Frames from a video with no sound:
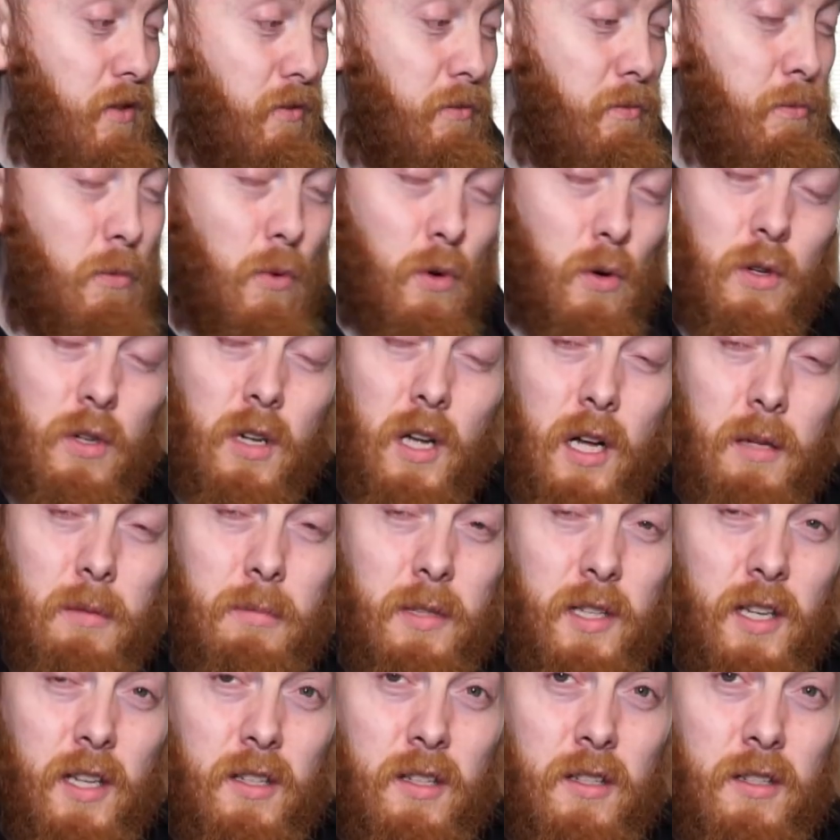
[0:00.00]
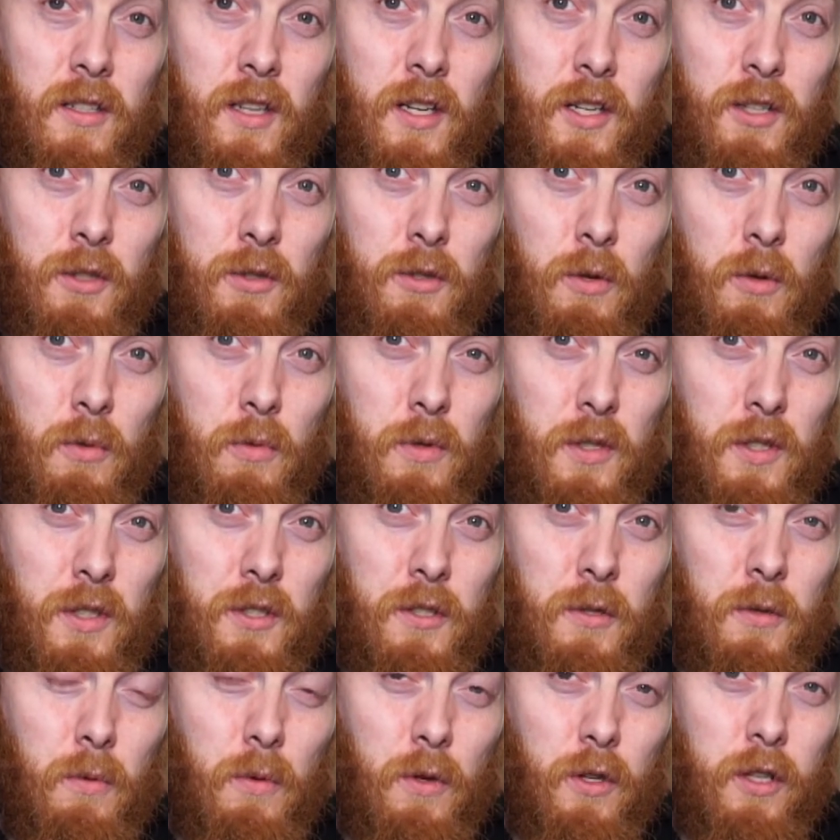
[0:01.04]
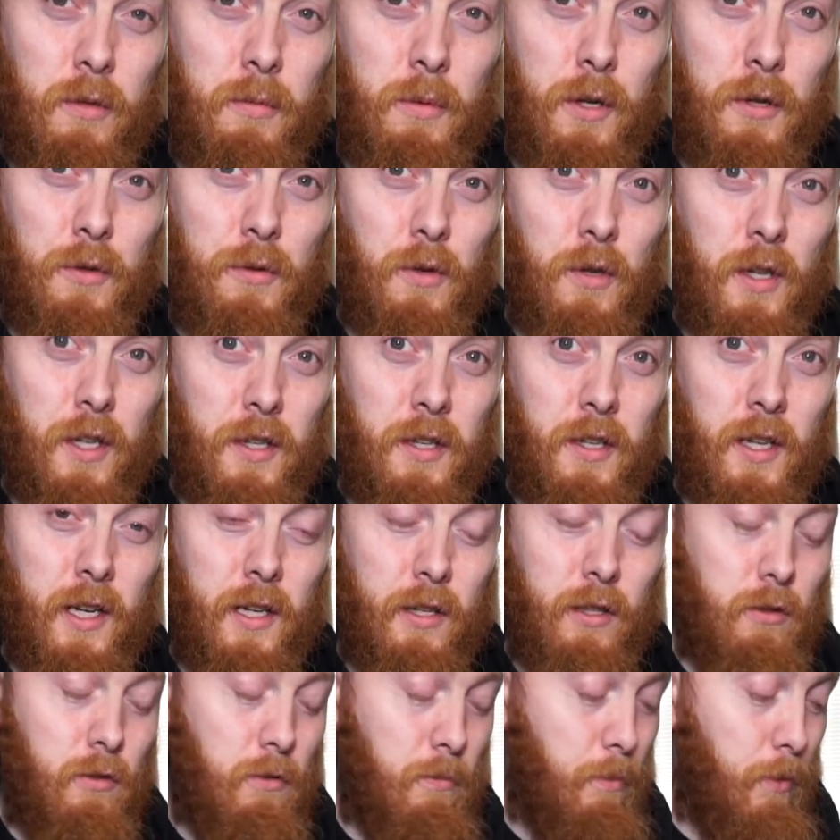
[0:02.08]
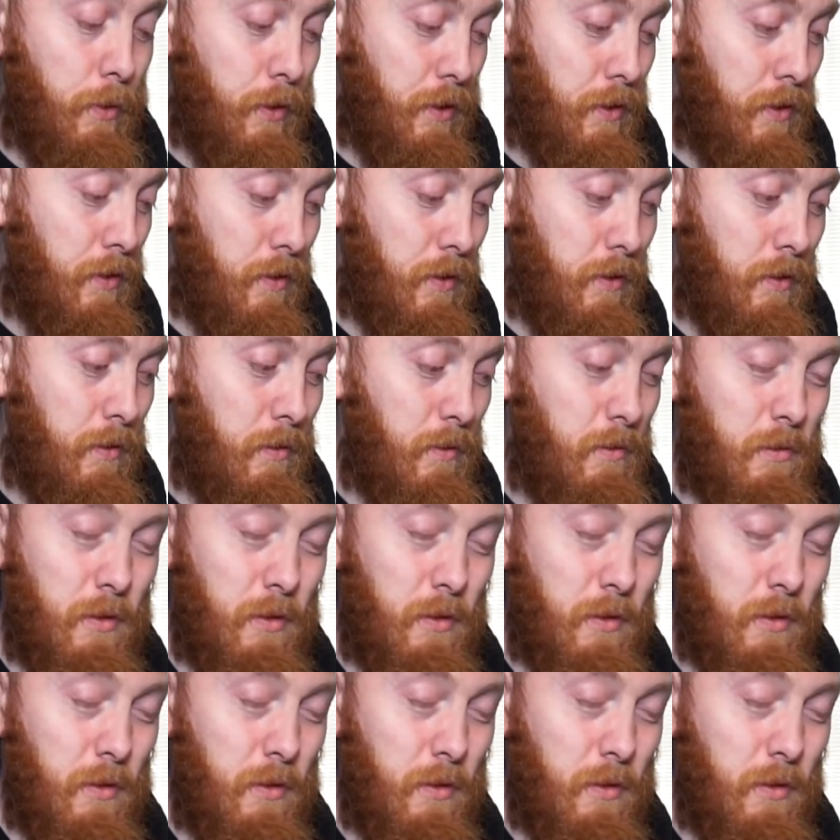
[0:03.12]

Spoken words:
of more complicated and you don't need to worry about right now, but